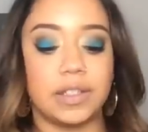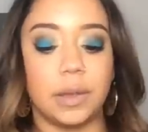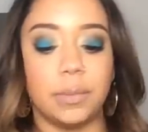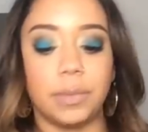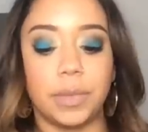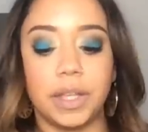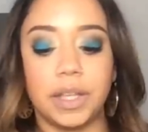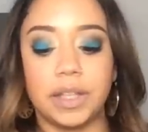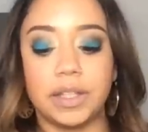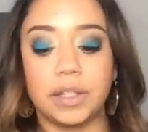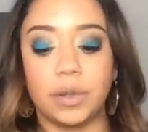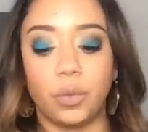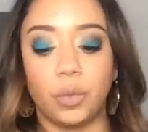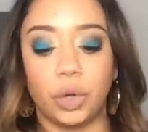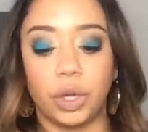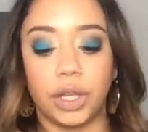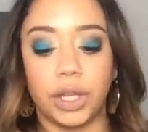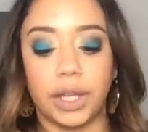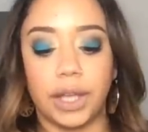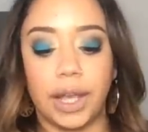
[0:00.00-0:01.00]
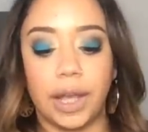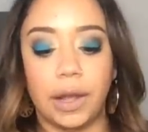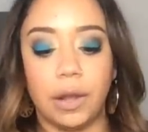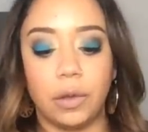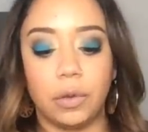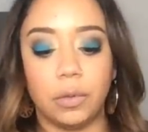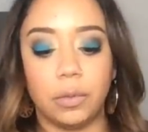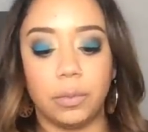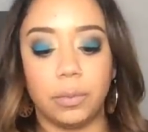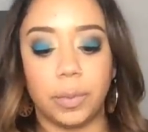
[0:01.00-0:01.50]
something isn't working
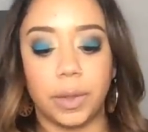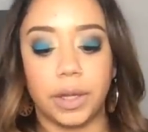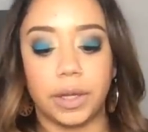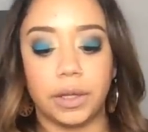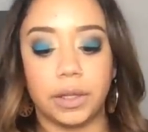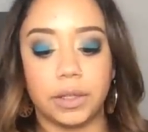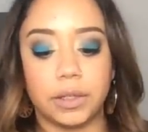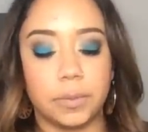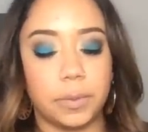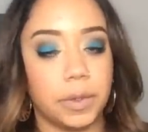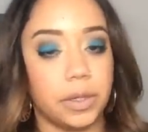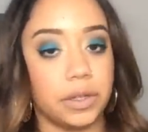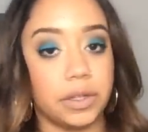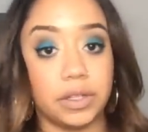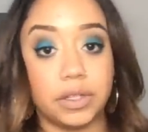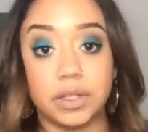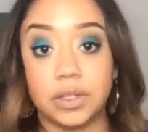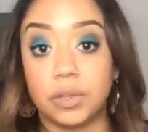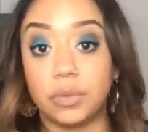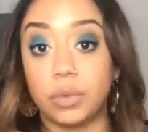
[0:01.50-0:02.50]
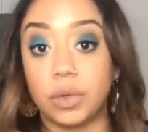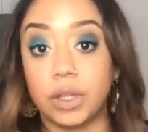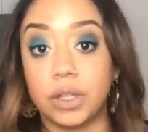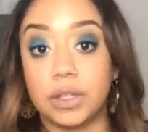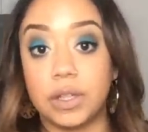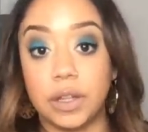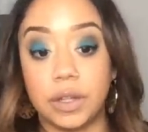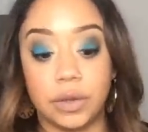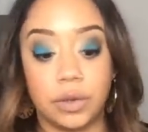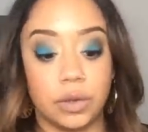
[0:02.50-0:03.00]
out, but Spirit is just really
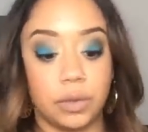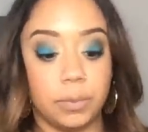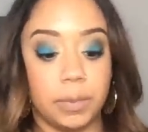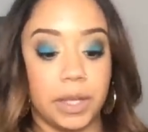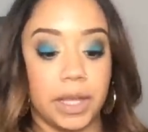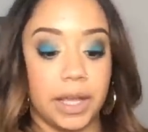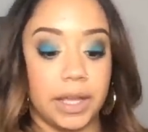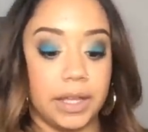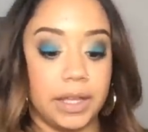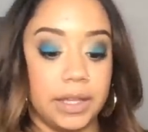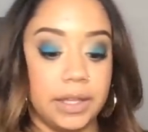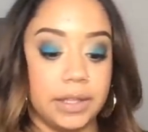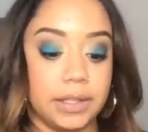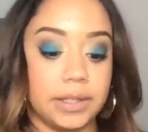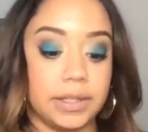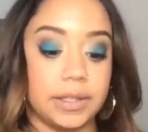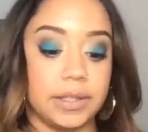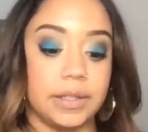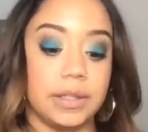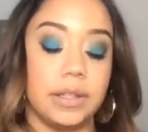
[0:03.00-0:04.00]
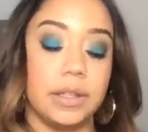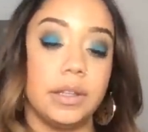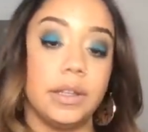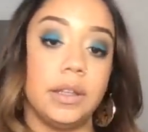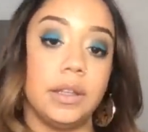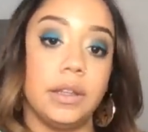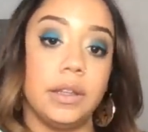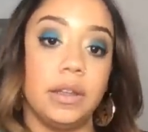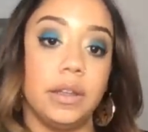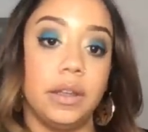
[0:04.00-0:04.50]
telling you to be at ease.
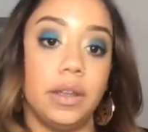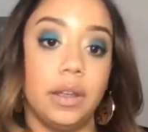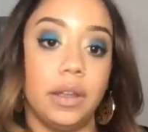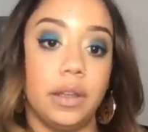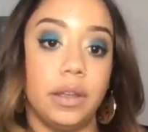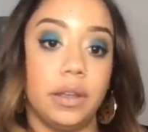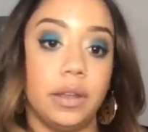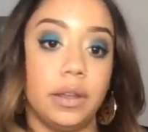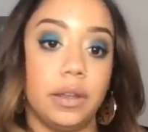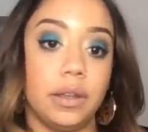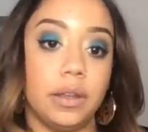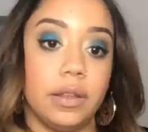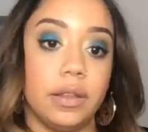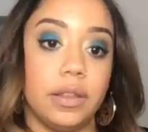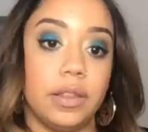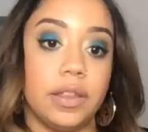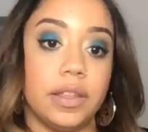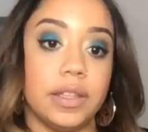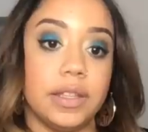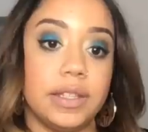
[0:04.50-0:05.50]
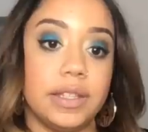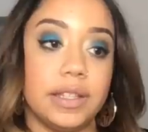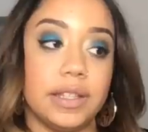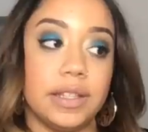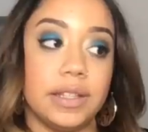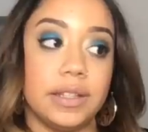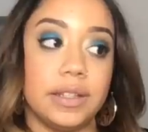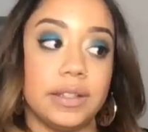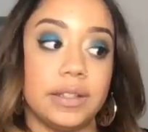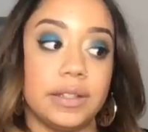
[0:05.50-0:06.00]
This
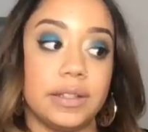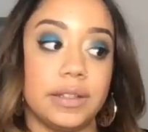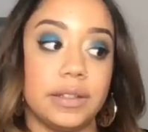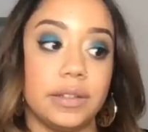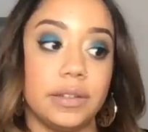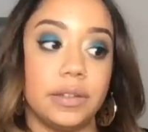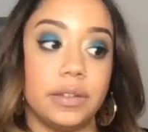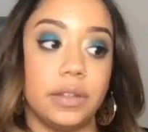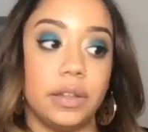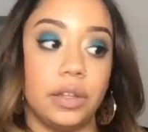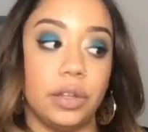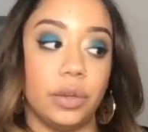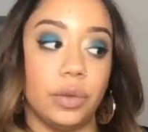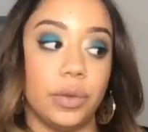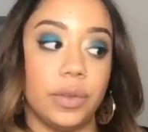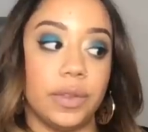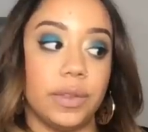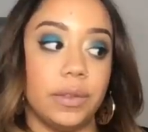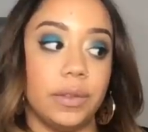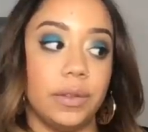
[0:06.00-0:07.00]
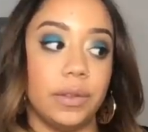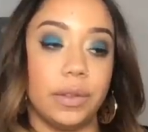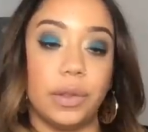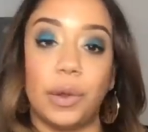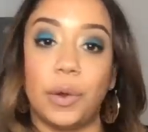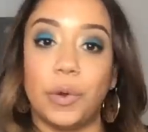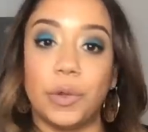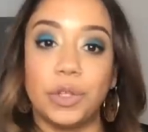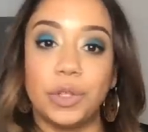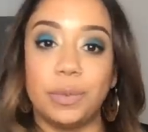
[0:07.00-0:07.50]
is, you know, the
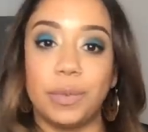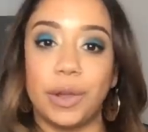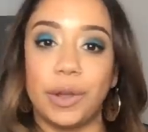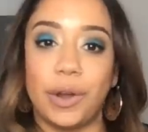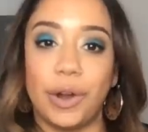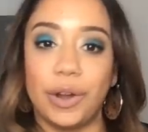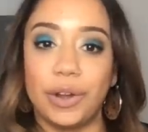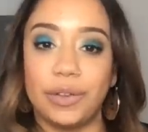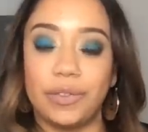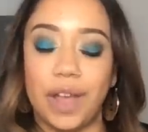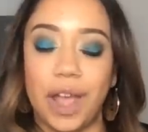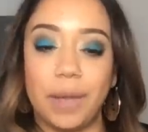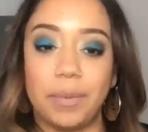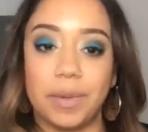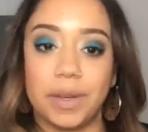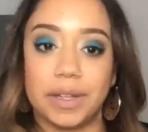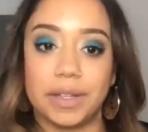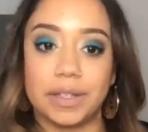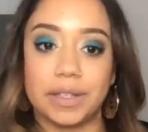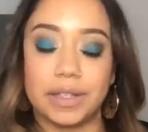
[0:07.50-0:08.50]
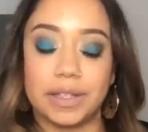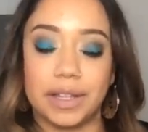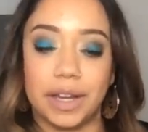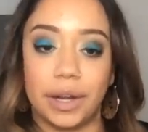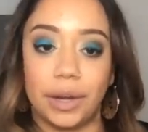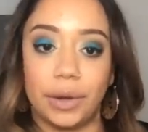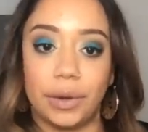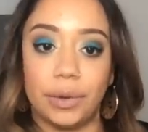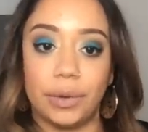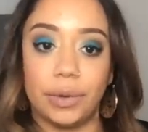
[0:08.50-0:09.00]
ultimate card of happiness in
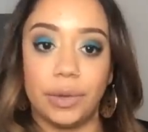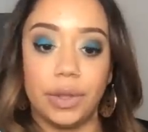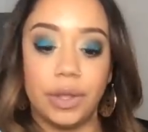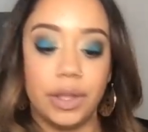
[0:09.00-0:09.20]
tarot.